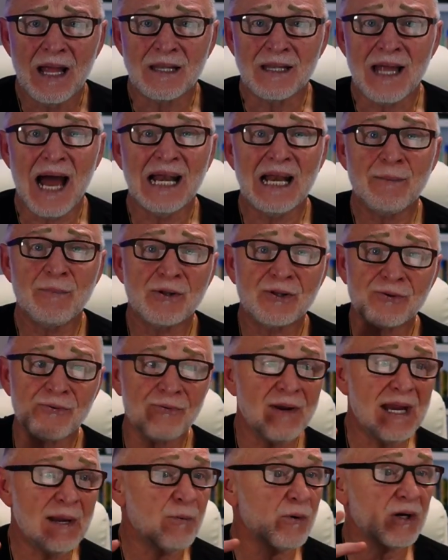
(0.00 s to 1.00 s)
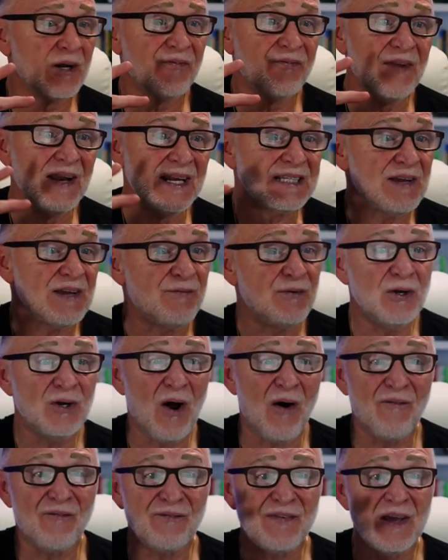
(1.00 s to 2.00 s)
Lie number three, and we're going to finish. If you
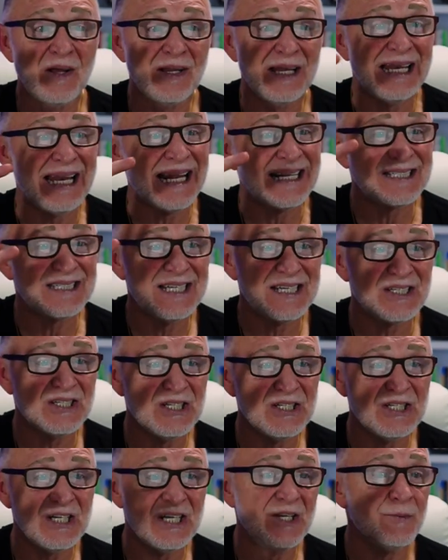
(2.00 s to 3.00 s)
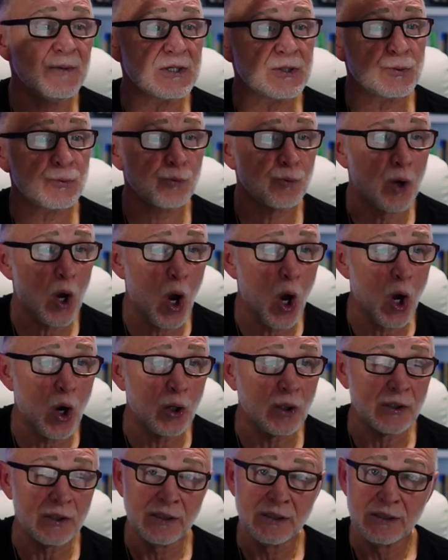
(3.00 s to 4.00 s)
don't feel it, it's disingenuous.
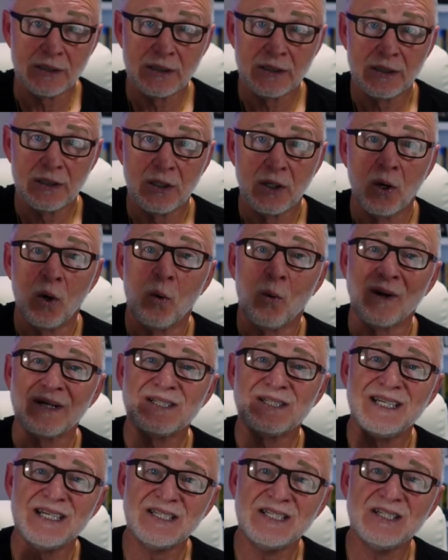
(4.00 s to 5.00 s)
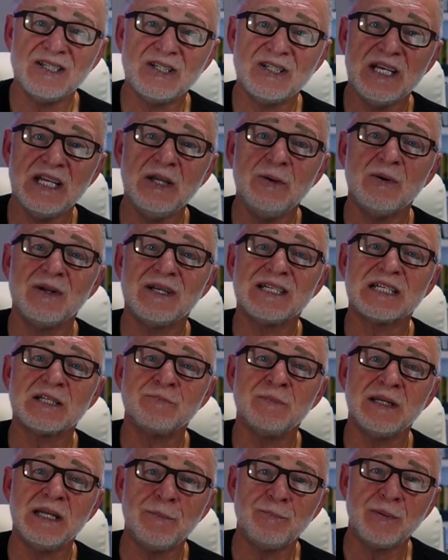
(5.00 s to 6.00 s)
Wrong. What's disingenuous
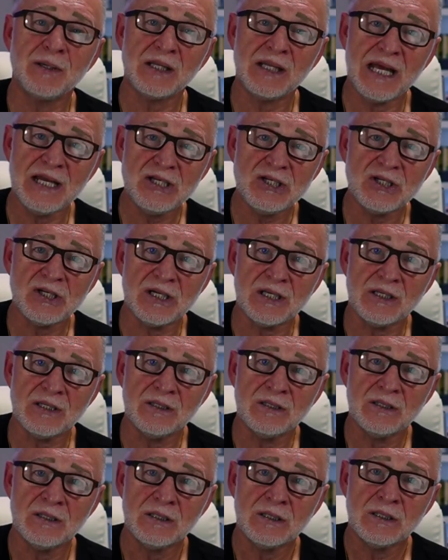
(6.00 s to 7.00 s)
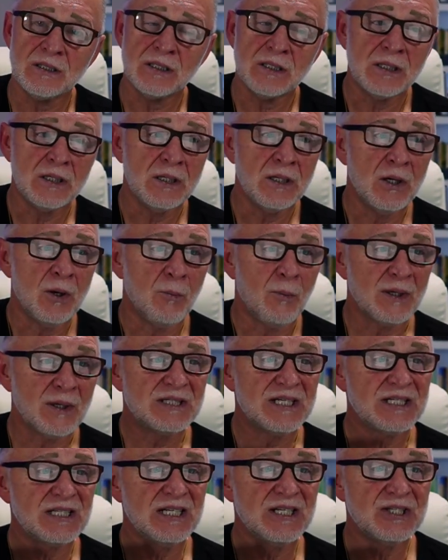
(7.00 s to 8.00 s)
is manipulation. What's
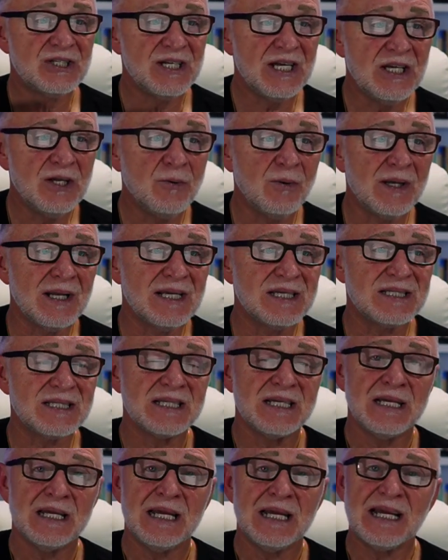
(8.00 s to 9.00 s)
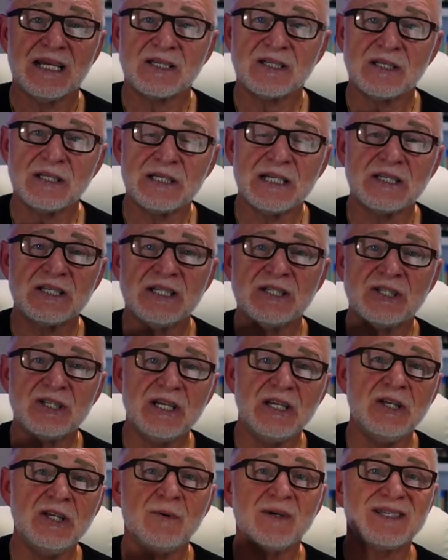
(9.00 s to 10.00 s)
disingenuous is
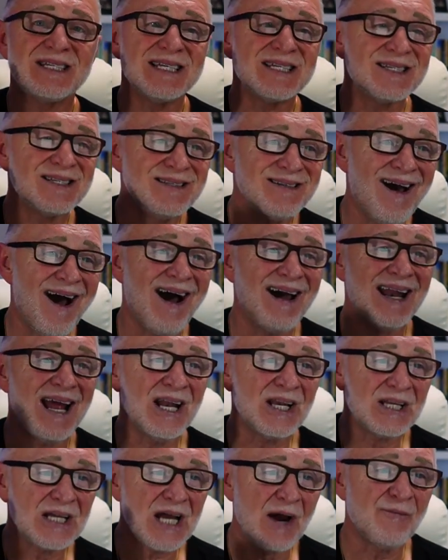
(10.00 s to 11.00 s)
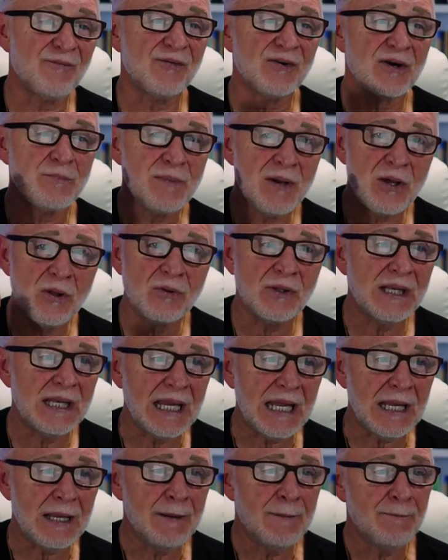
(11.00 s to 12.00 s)
disingenuous is not
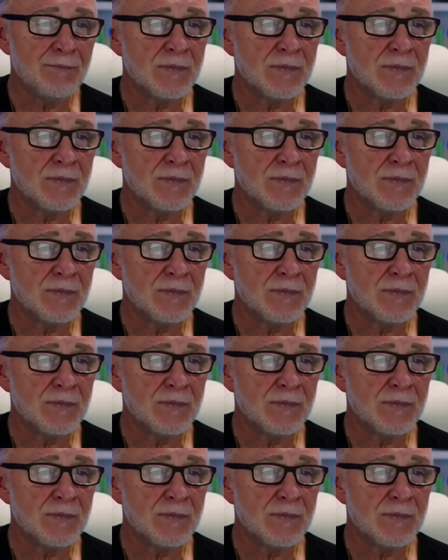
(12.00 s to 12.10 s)
uncomfortability.